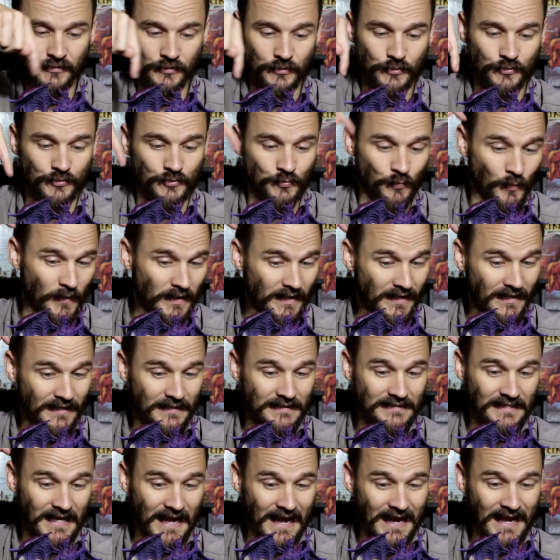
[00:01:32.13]
dude's
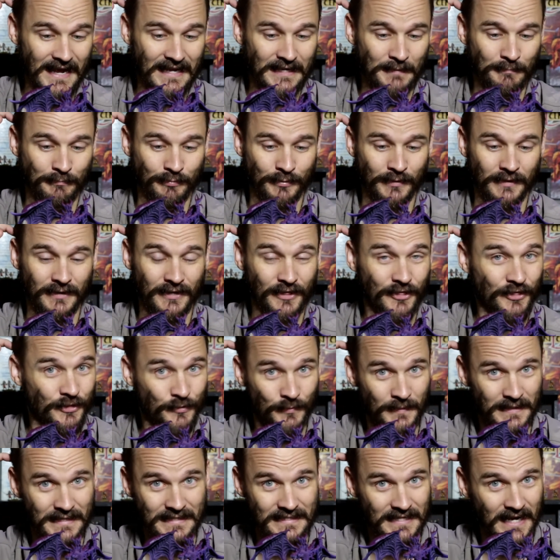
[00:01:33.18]
wings, I had to print
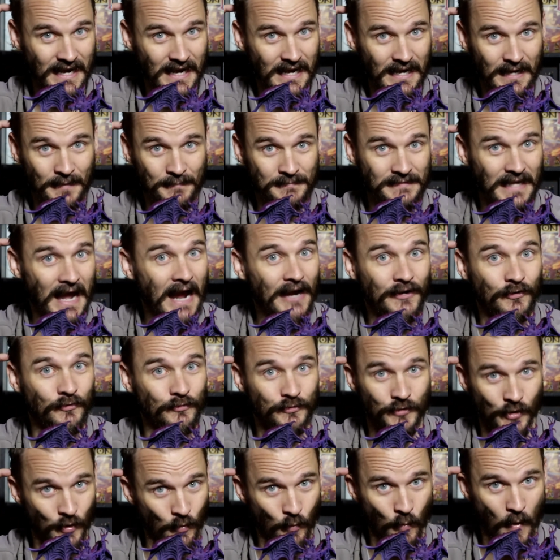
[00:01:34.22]
3 times. I
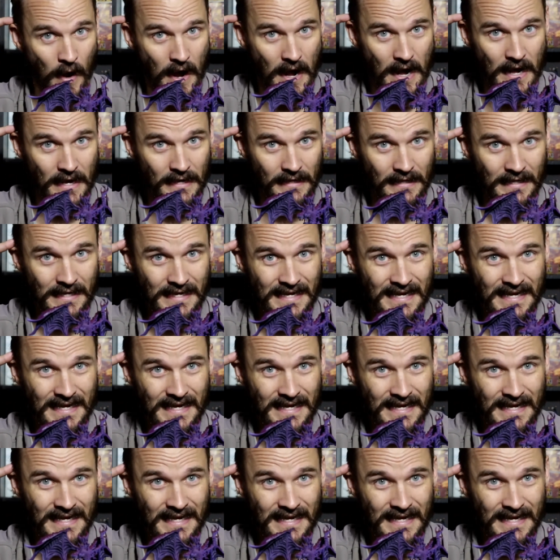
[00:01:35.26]
don't know why.